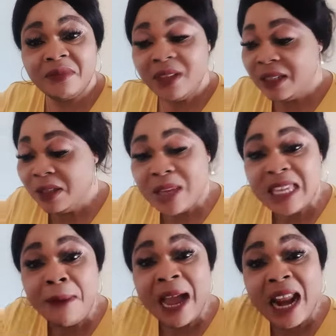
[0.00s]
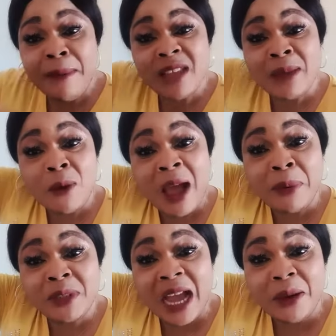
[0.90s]
This was the one carrying my husband
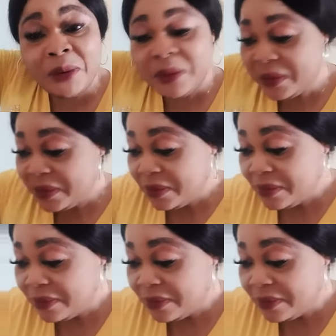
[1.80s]
to Abuja.